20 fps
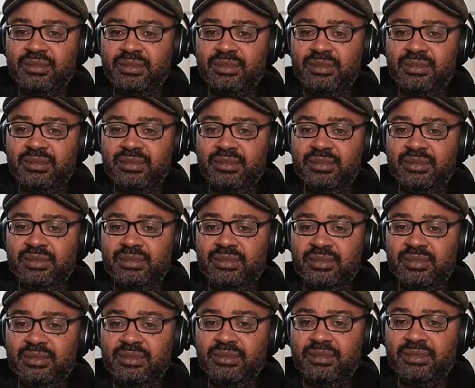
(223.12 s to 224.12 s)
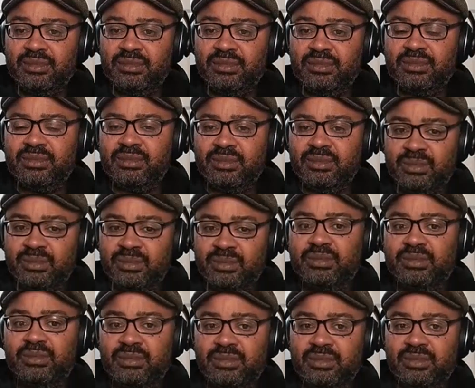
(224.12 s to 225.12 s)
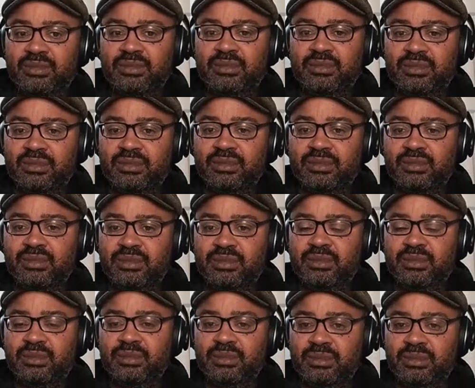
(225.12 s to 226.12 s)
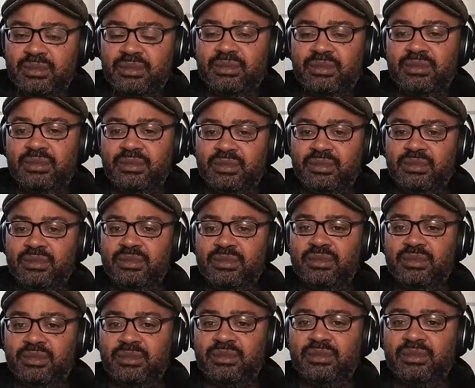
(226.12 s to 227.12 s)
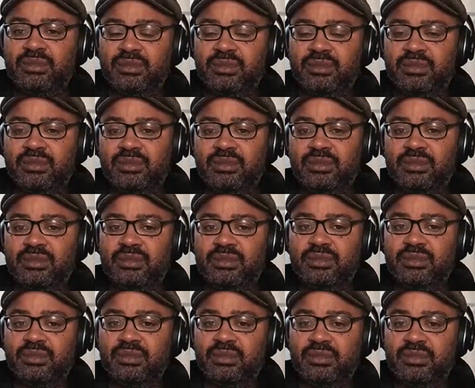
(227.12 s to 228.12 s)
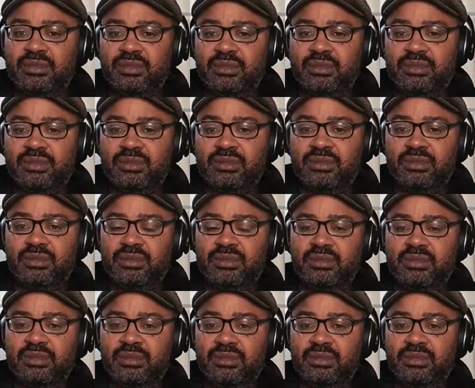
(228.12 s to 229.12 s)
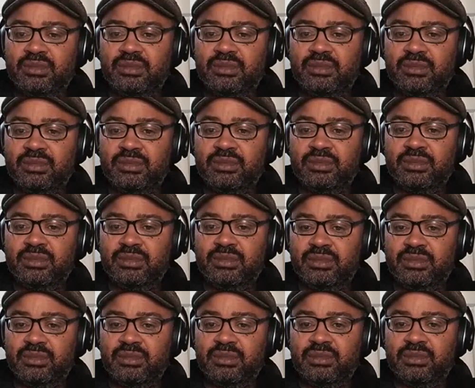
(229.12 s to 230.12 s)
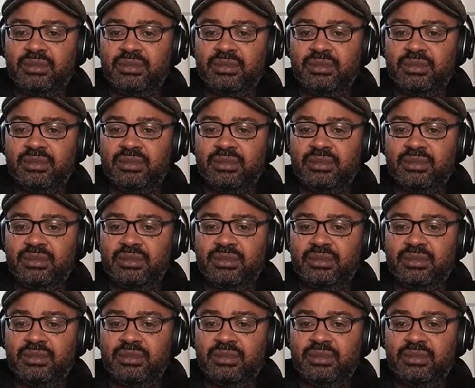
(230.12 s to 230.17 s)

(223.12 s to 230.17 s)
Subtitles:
The person shown says nothing.